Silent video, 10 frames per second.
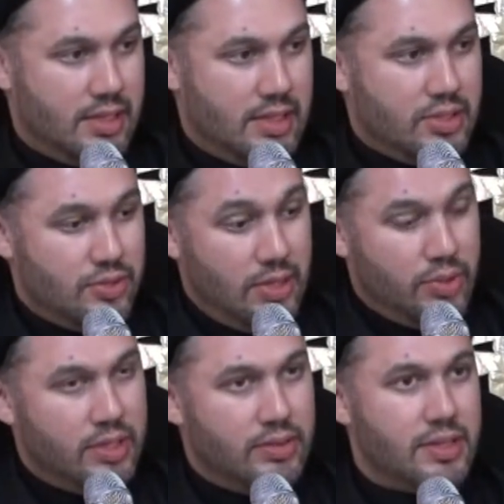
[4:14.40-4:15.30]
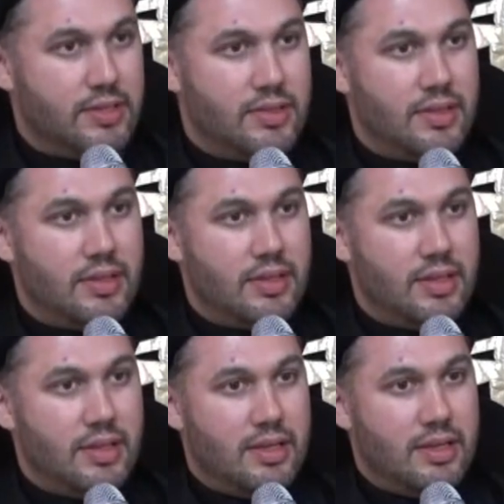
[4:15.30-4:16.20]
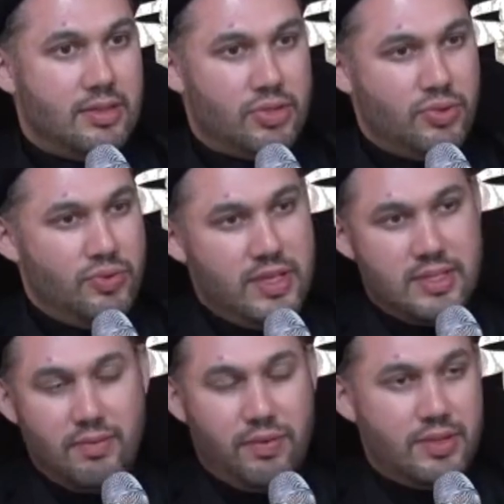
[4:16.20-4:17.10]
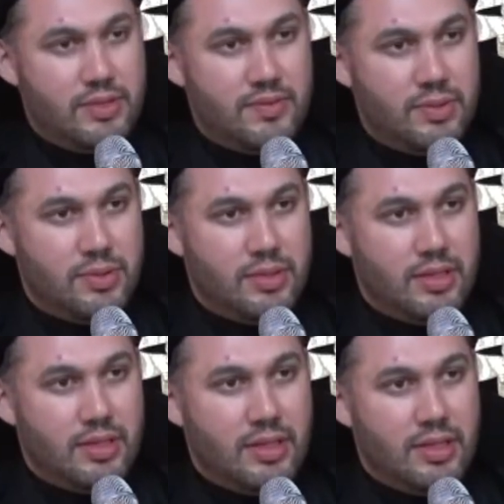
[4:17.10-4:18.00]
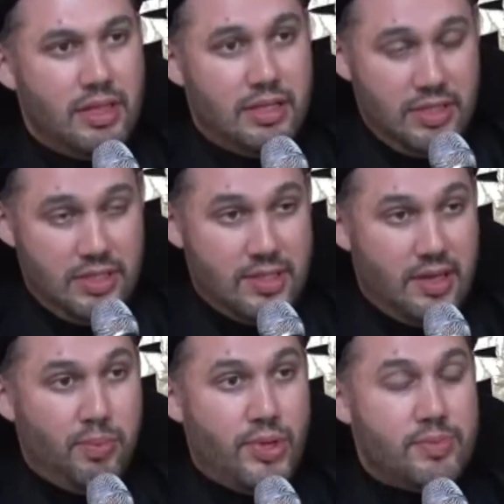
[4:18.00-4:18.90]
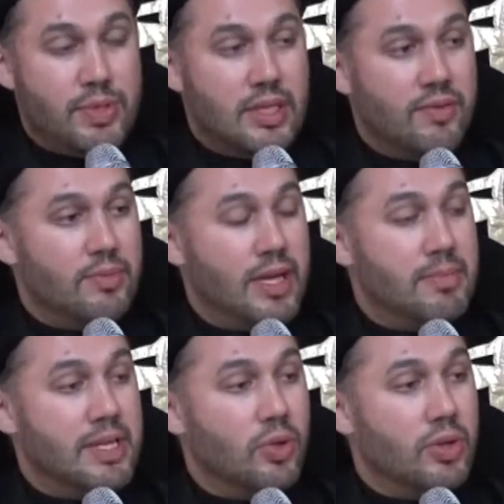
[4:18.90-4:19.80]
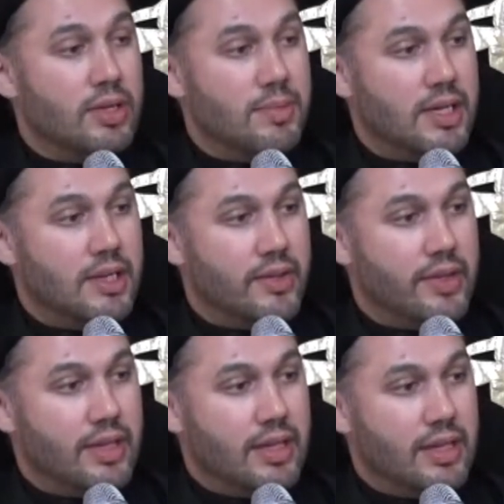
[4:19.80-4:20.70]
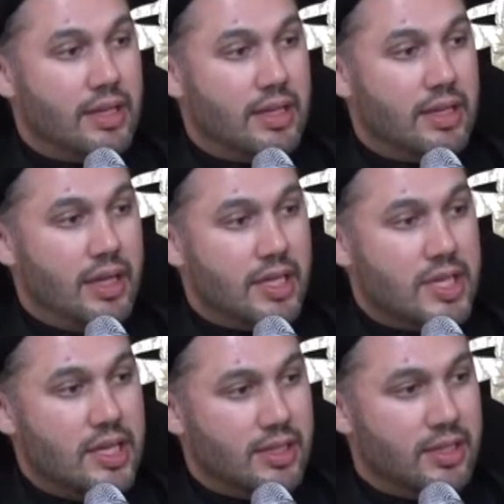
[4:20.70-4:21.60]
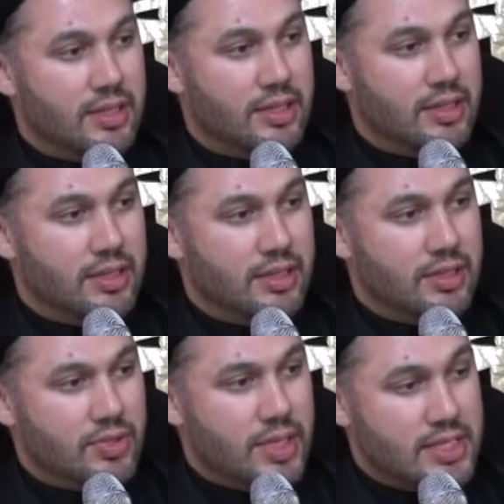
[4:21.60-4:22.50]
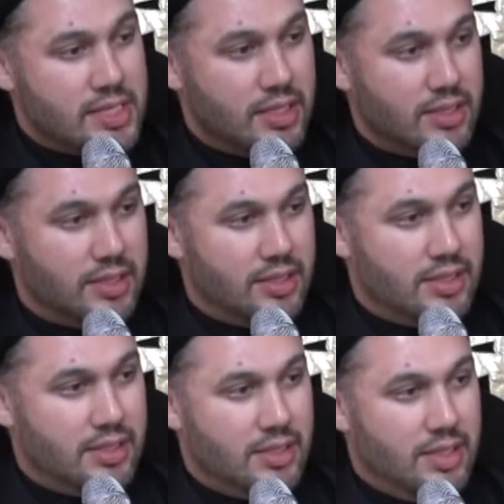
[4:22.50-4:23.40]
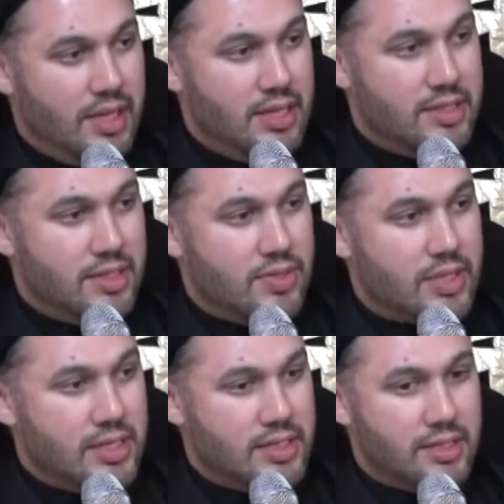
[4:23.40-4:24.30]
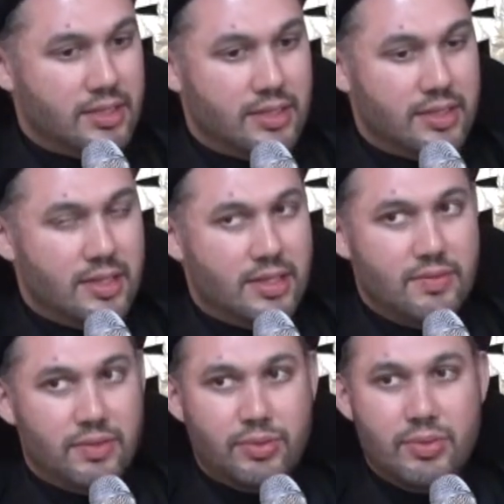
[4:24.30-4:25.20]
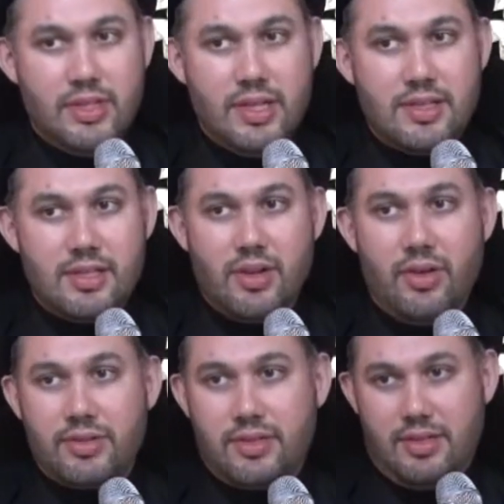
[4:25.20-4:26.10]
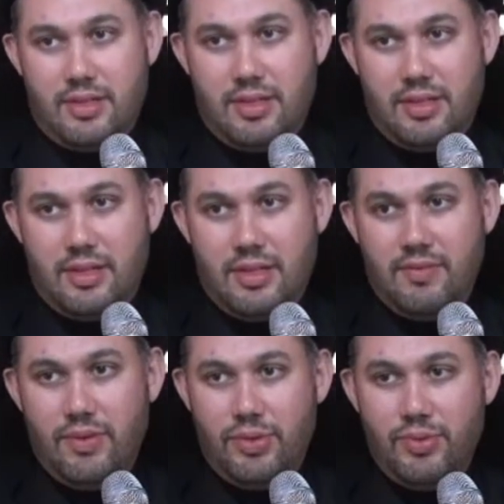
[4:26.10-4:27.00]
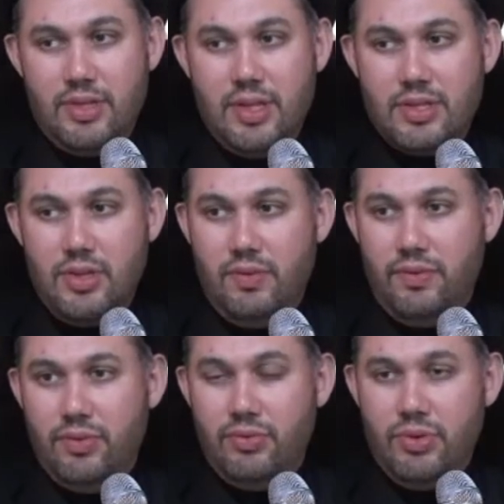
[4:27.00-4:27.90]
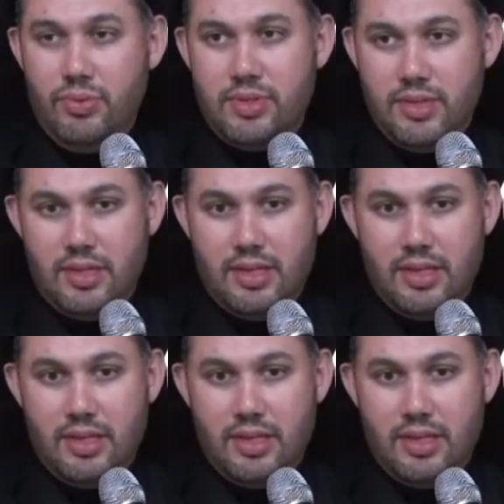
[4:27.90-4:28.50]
So now look at this. Story is in front of you. The example has been given by many ulama. A king goes hunting, and as he goes hunting, for three days he's lost. For three days, no food, no water.